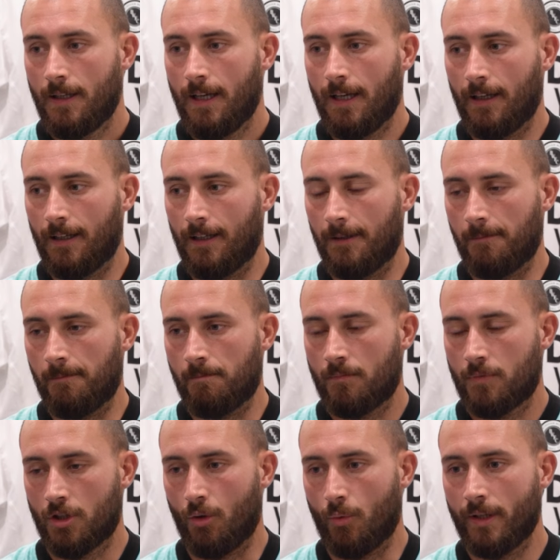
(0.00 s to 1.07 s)

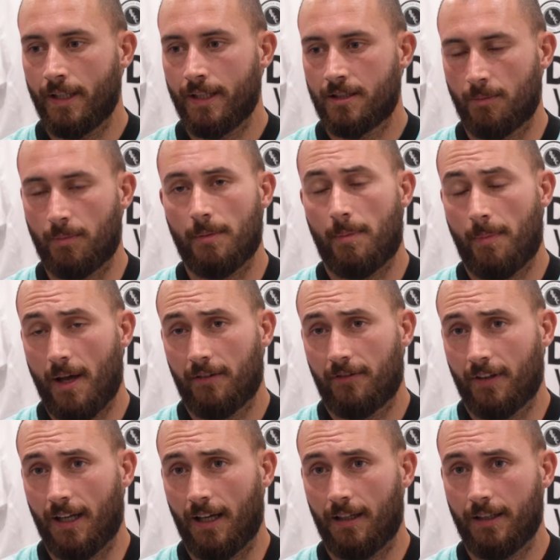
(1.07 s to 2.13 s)
So we need to be prepared
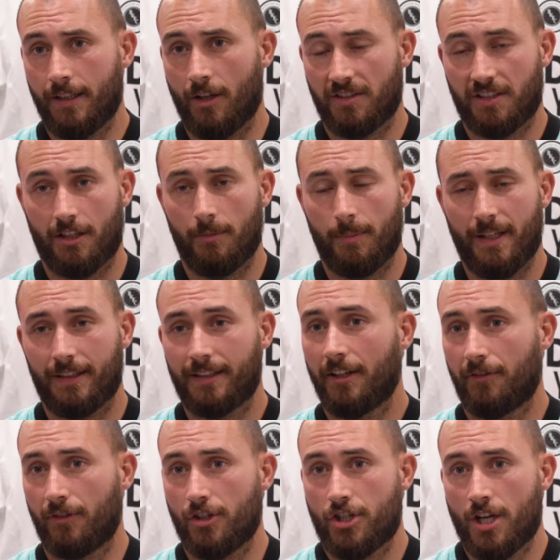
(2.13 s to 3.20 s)
for that. You know, it's going to be a
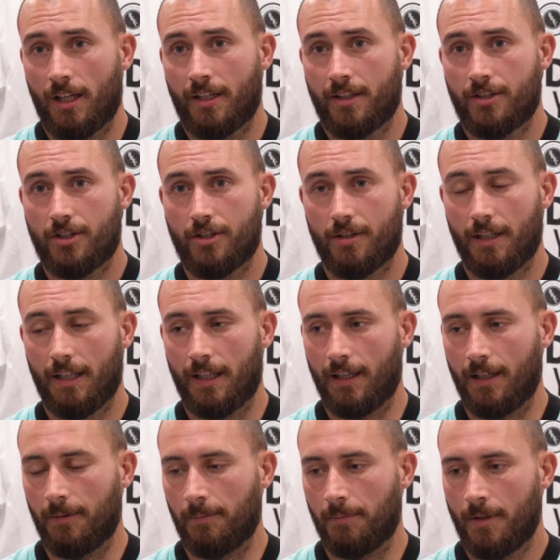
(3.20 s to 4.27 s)
different challenge,
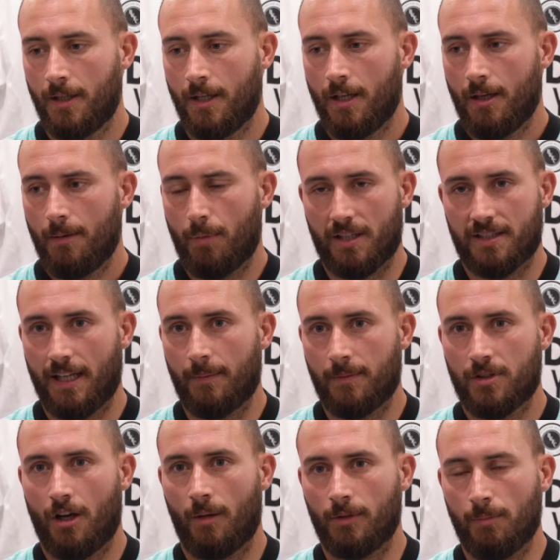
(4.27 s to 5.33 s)
but at the same
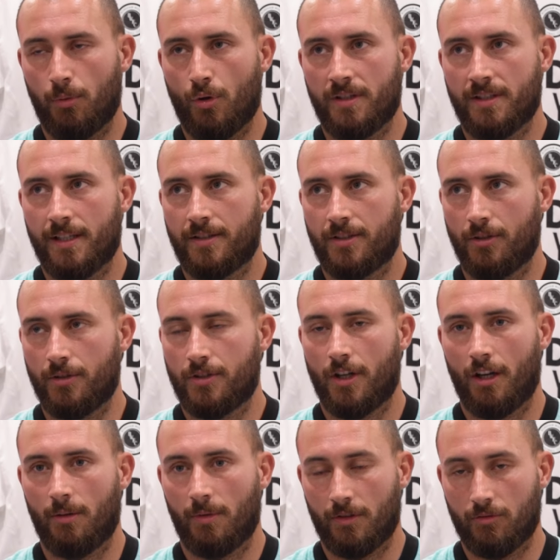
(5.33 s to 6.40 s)
time, the boys need to turn
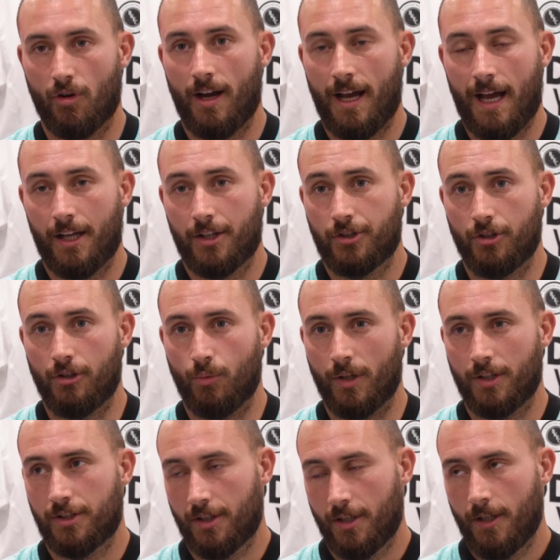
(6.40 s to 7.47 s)
up with the right attitude,
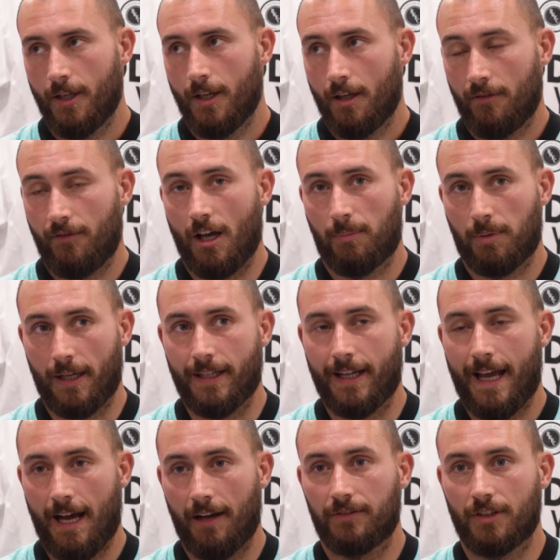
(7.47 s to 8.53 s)
which, fair play, they
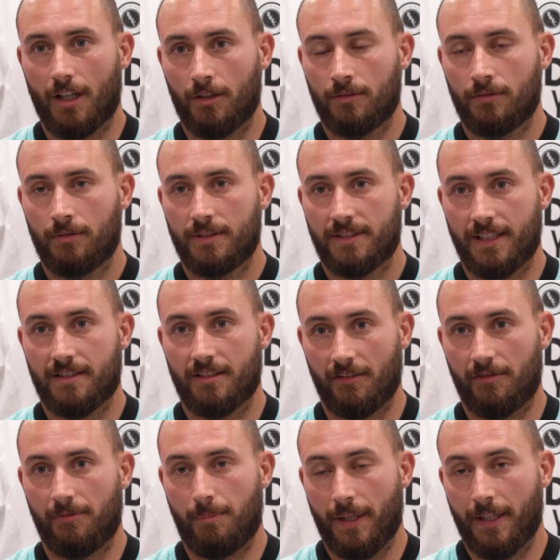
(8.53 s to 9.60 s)
have done since
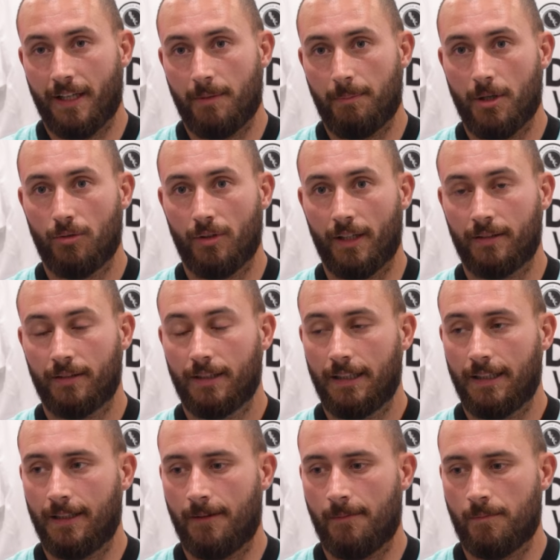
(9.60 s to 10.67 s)
I've been in the building.
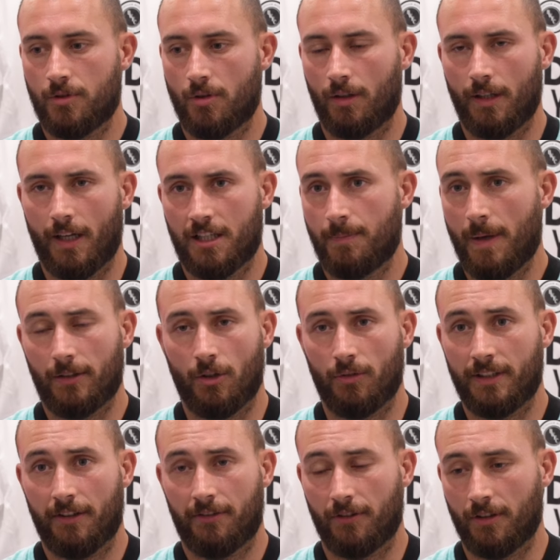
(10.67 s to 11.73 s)
So I expect no
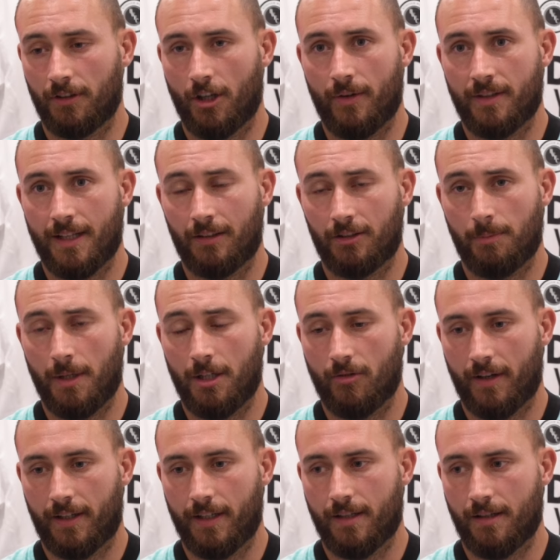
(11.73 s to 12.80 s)
different going down to
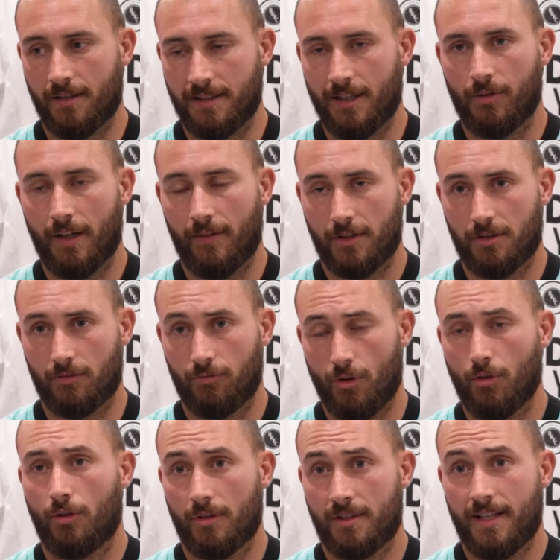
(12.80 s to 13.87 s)
Billericay, because they'll give us a
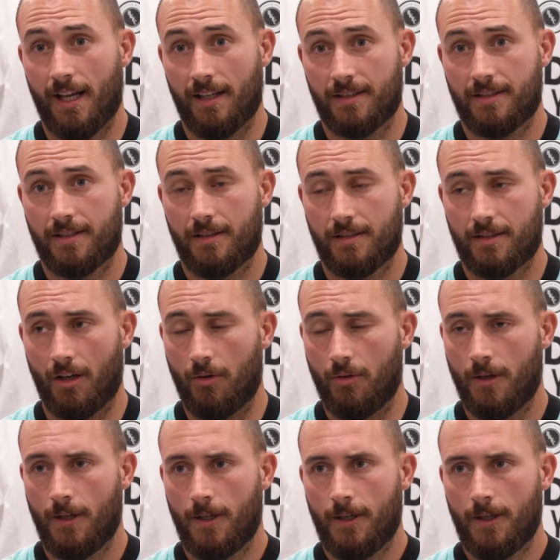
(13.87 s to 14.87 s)
real good test. So